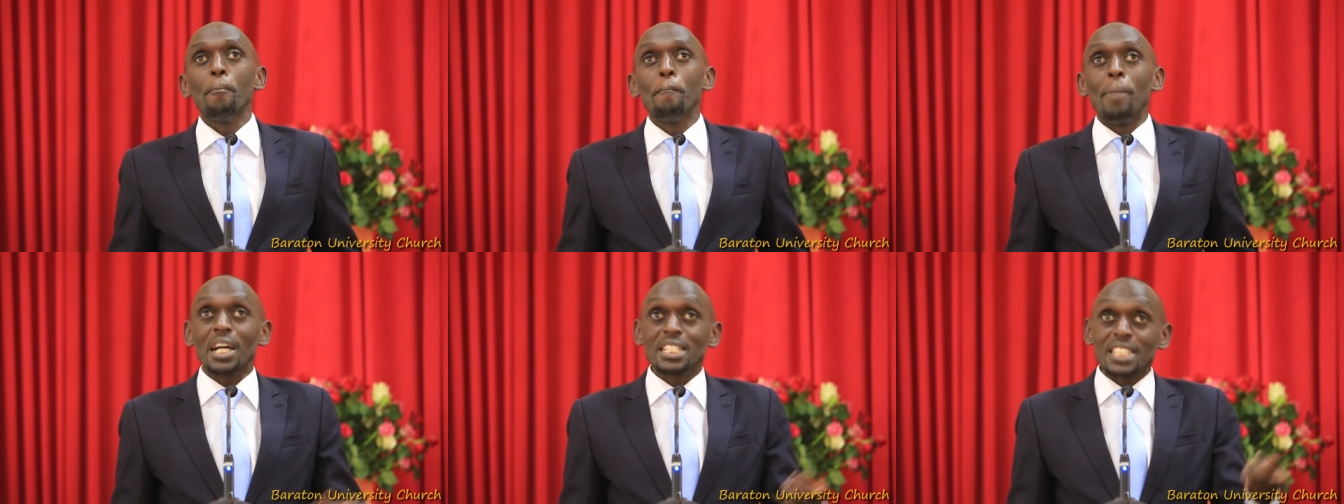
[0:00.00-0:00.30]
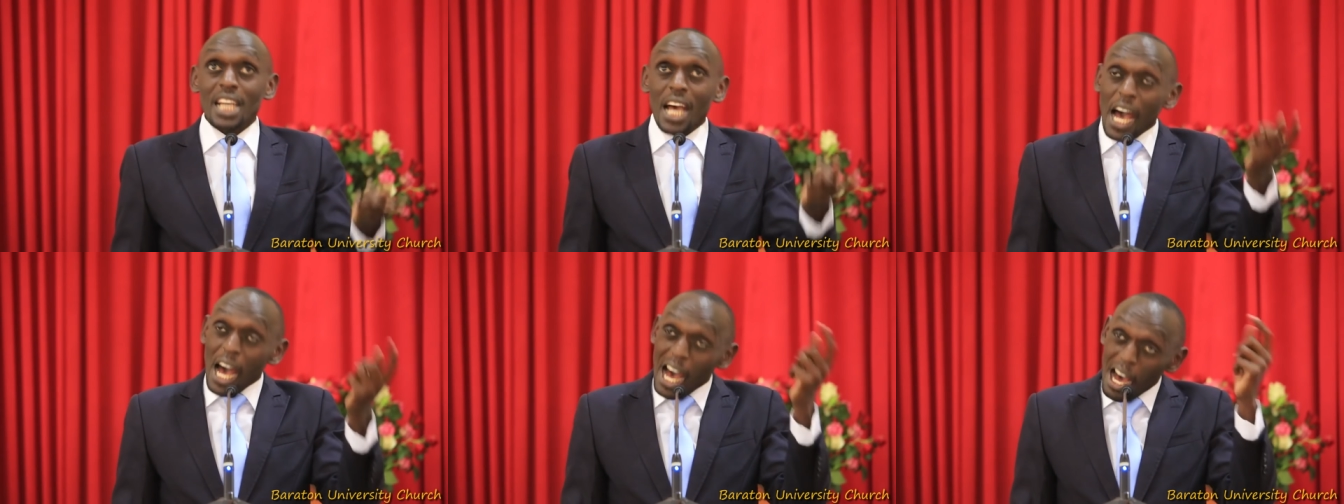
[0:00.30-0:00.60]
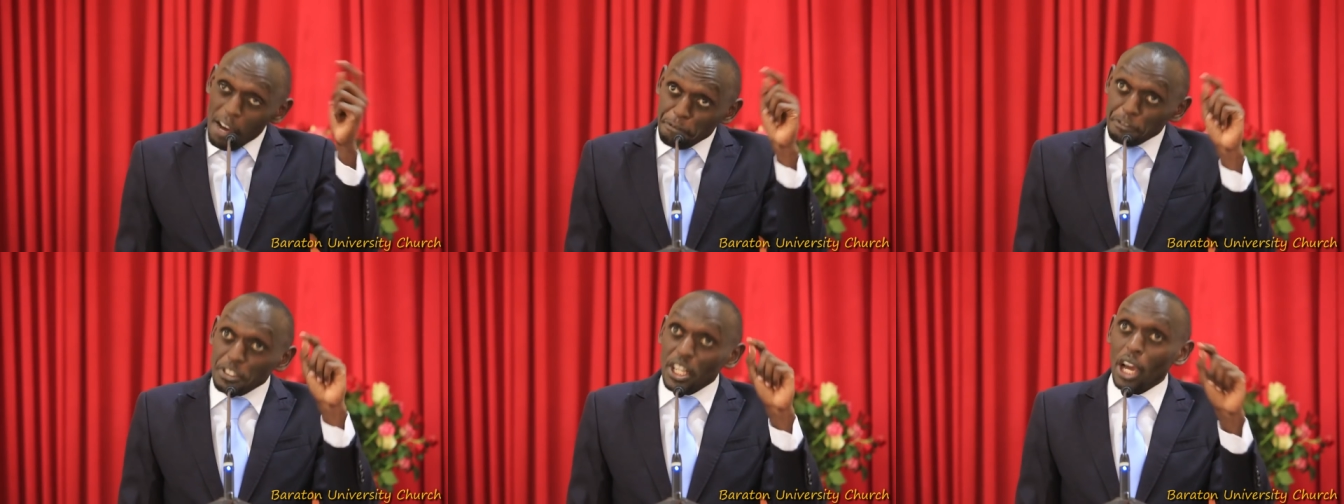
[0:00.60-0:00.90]
But
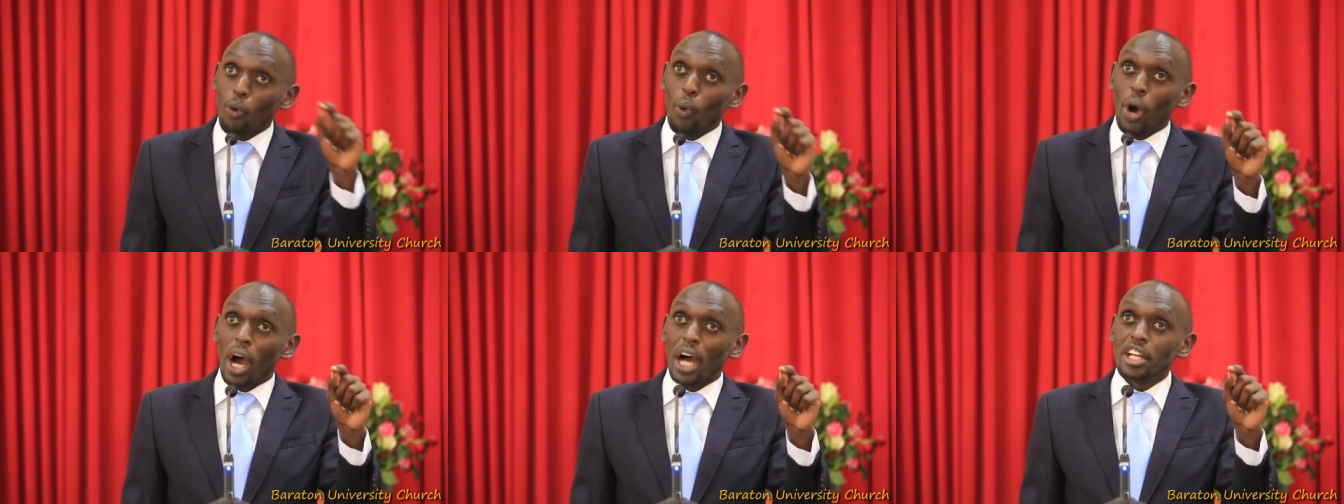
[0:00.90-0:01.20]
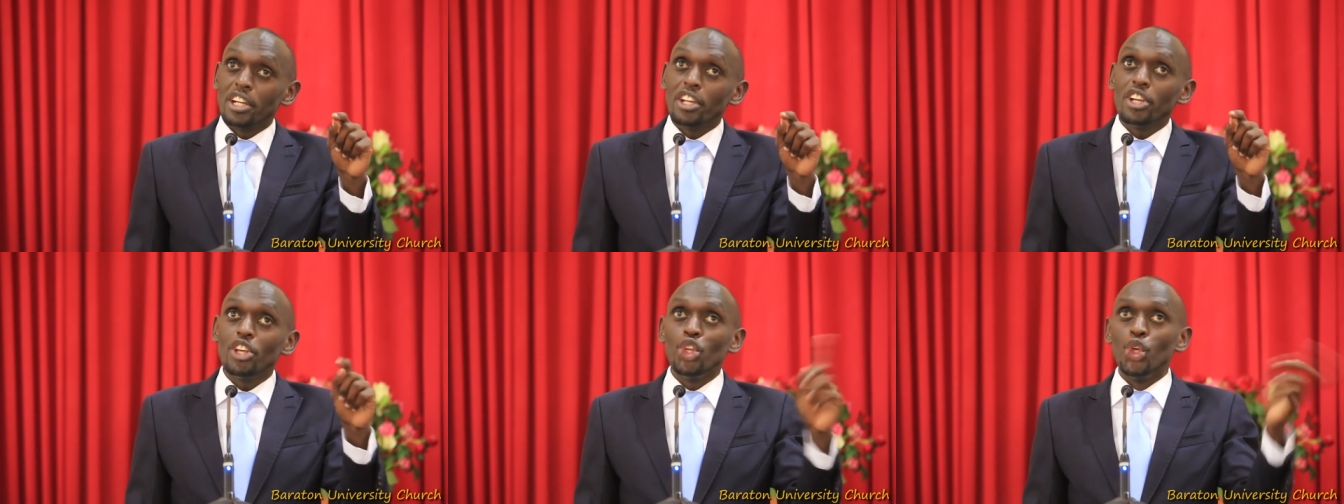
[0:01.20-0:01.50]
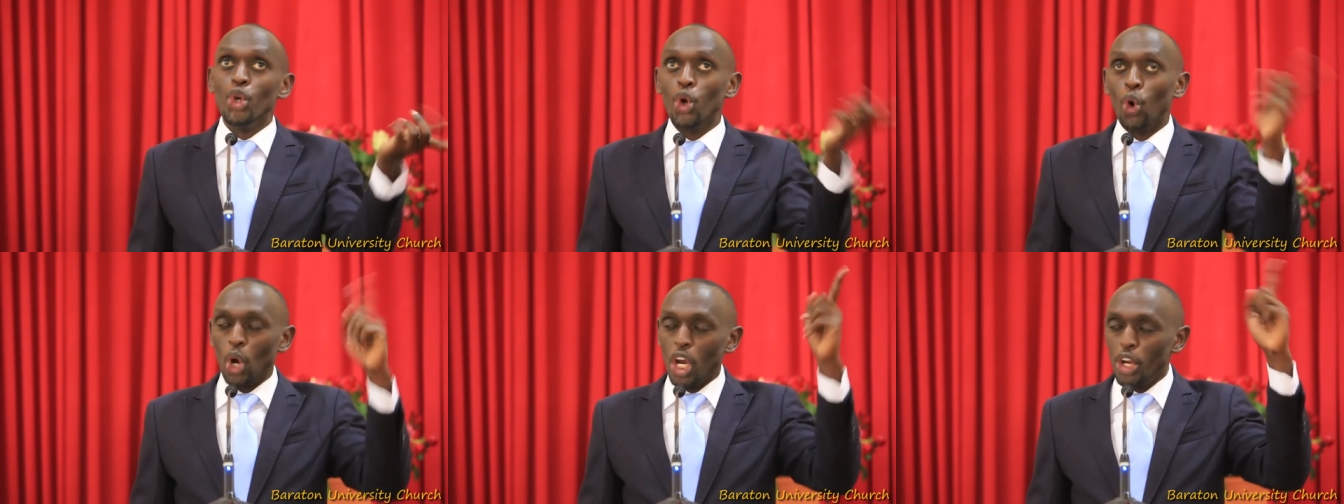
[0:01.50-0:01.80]
afterward,
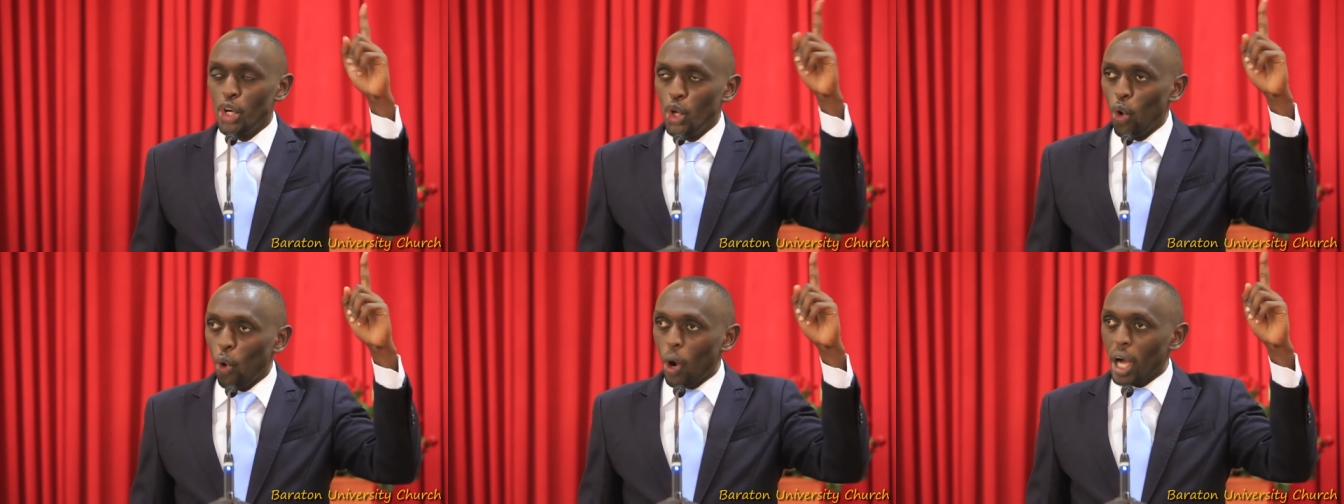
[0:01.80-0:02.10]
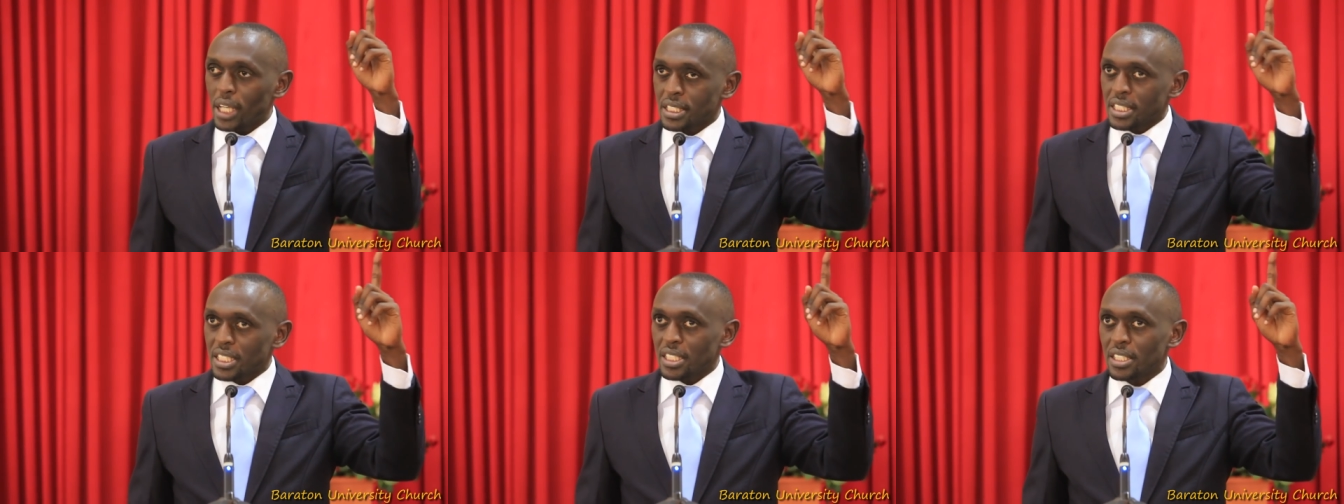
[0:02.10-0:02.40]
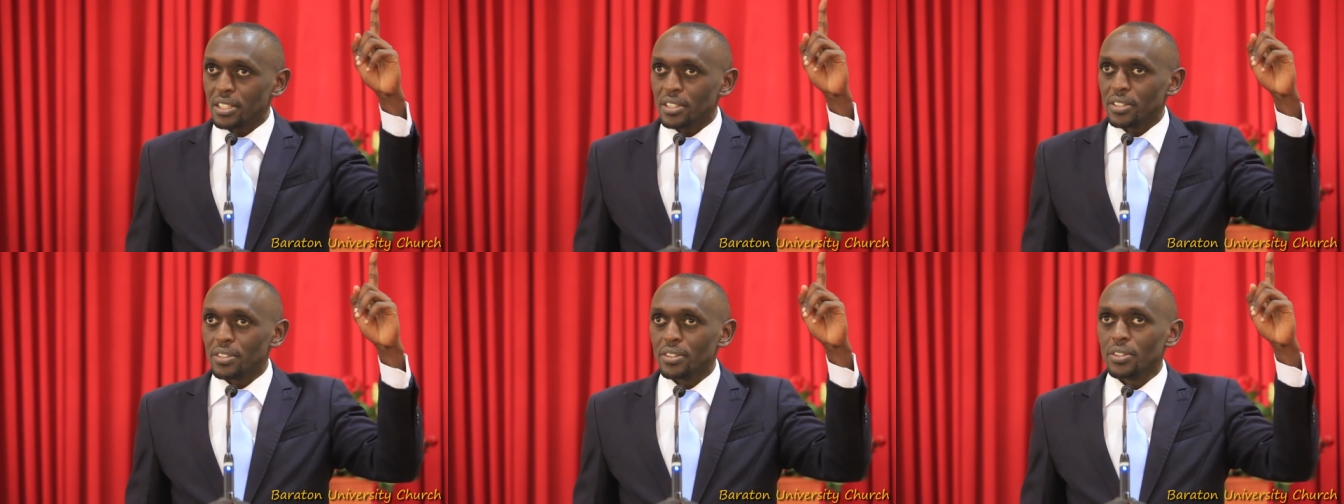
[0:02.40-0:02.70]
you will do
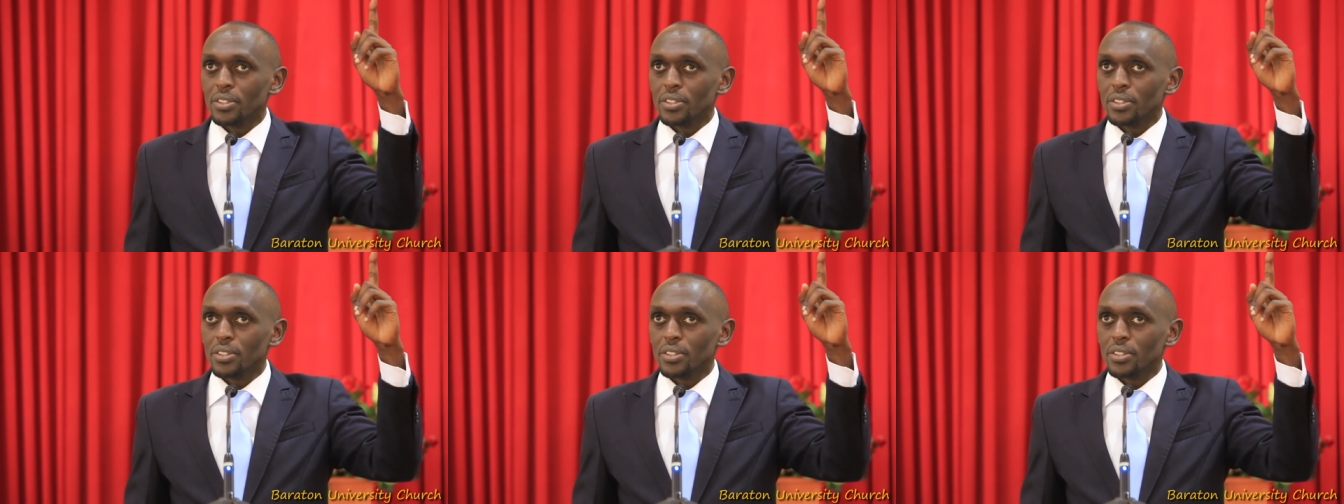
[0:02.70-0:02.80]
what?